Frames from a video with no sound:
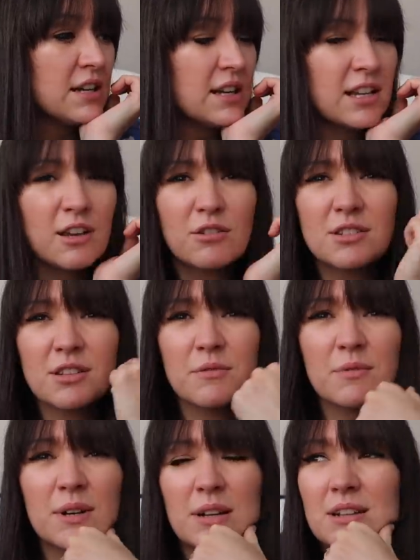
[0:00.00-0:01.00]
And I
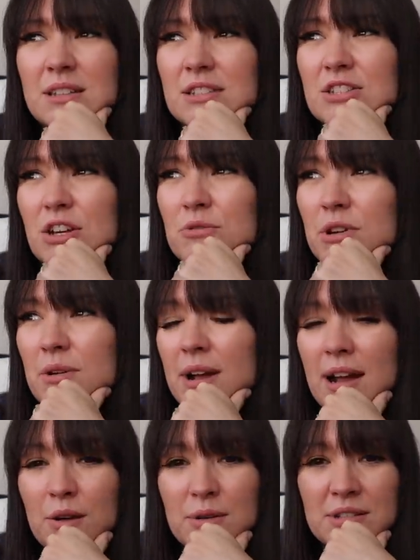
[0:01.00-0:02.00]
also don't know
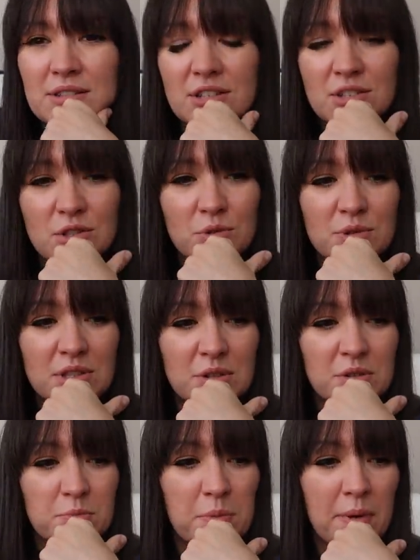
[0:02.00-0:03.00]
how the schools are
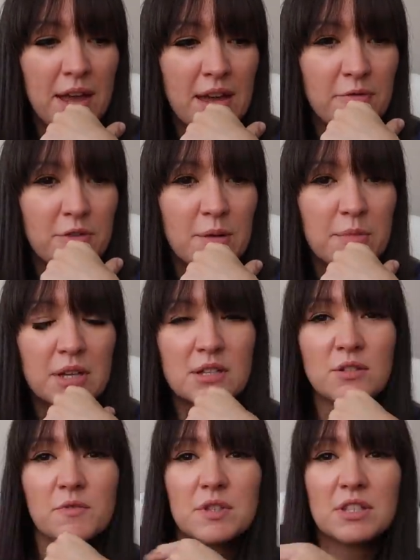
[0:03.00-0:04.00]
going to prepare for it,
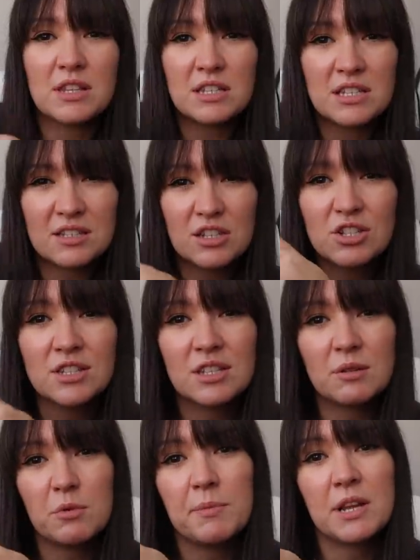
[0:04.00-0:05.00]
because obviously the decision's
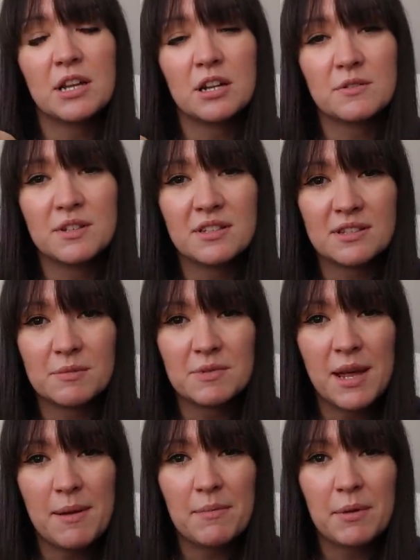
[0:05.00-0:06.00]
going to be made closer to
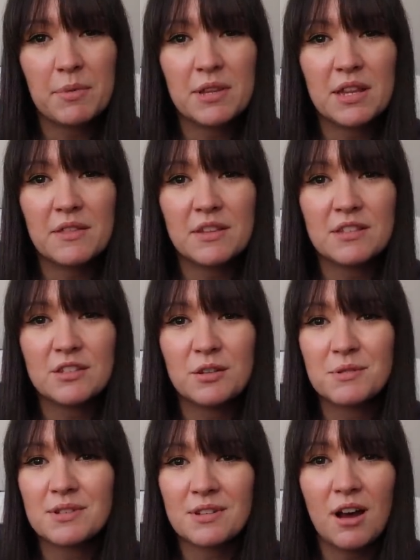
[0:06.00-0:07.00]
September, but then there's no
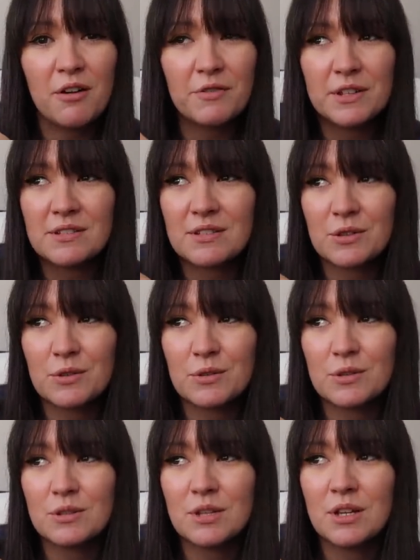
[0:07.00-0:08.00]
staff in
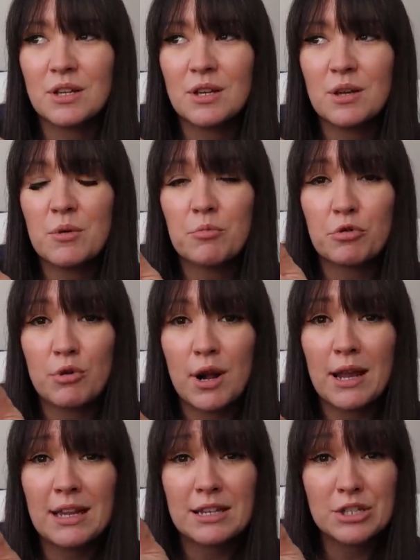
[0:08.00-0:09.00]
school
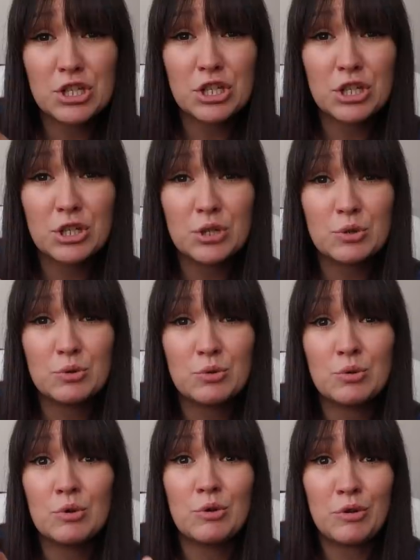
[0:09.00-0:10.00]
prior to
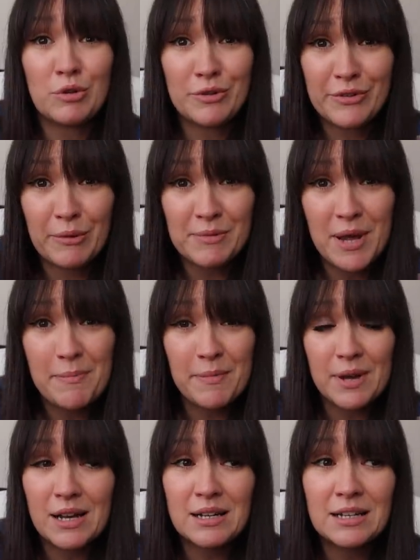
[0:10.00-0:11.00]

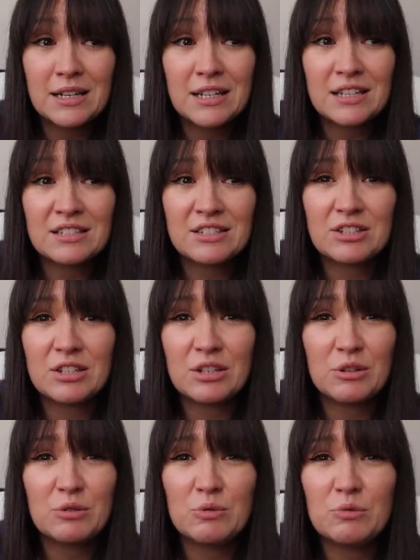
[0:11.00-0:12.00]
September
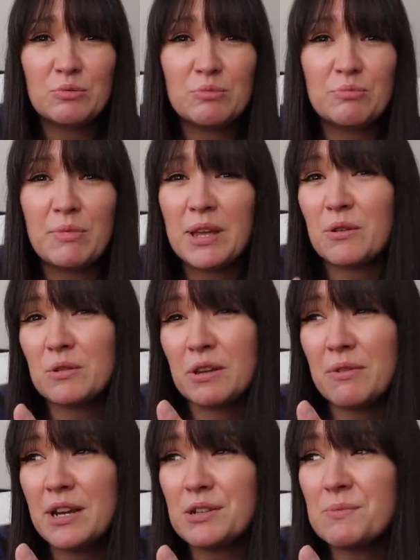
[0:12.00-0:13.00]
to make all the
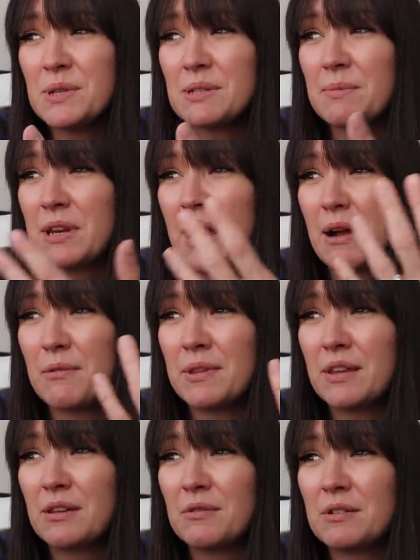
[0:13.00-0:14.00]
arrangements. I mean, how are
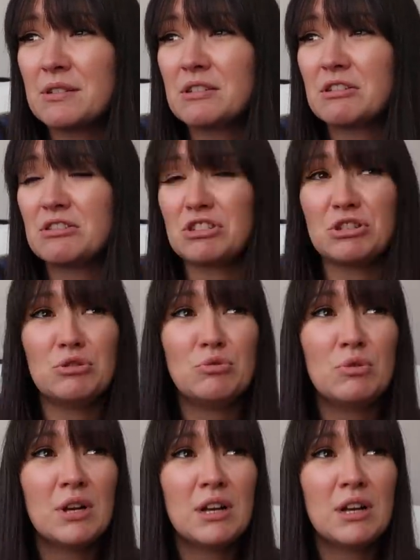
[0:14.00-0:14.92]
they going to do